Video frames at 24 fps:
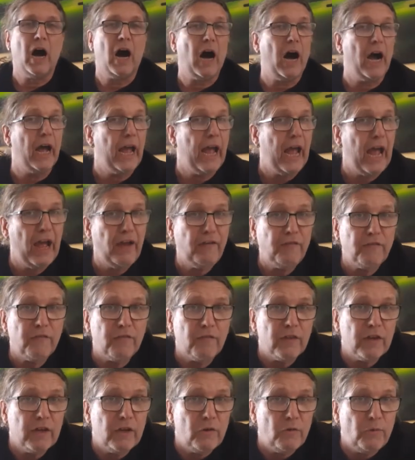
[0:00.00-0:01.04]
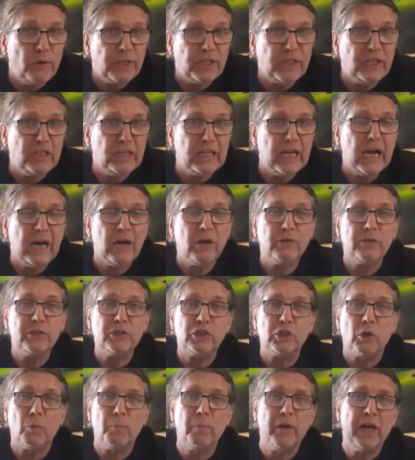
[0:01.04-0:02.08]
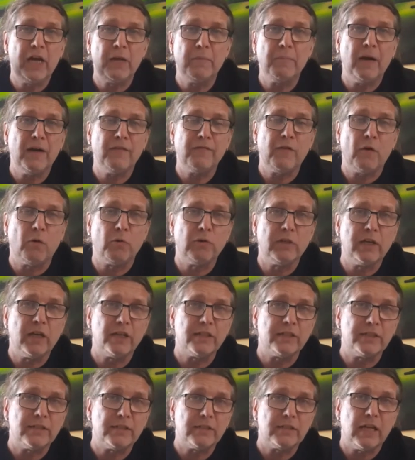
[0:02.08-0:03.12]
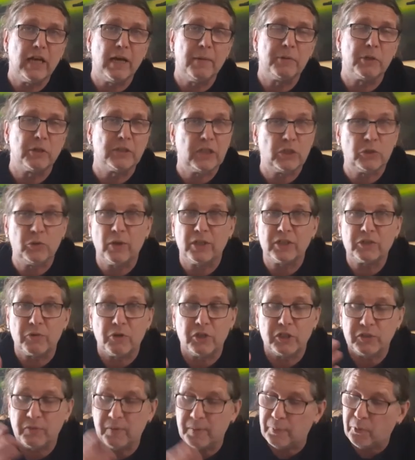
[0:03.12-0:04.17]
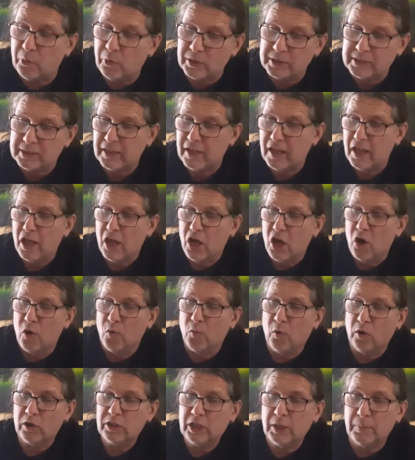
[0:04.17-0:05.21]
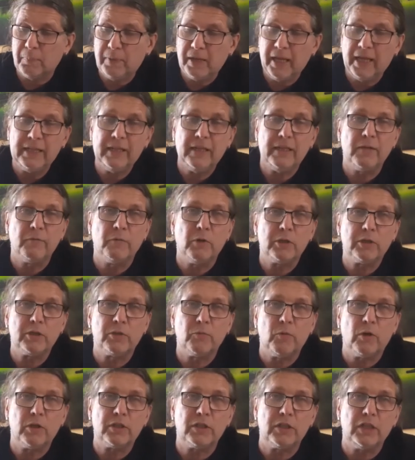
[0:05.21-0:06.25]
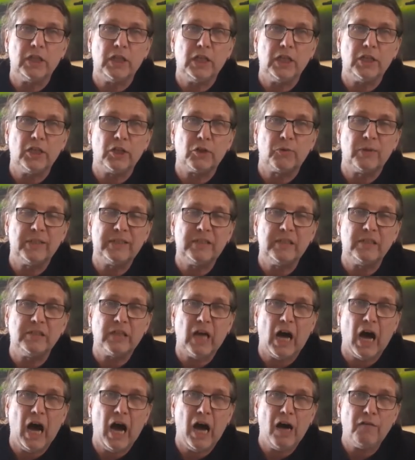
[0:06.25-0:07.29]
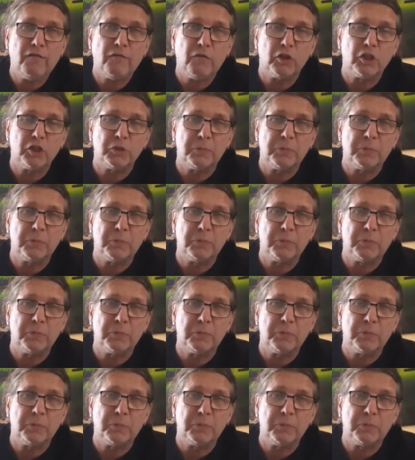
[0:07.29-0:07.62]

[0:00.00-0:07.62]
I have written down somewhere in my folders, uh, because I do astrology reports, what the planet, what what the the crystals are for the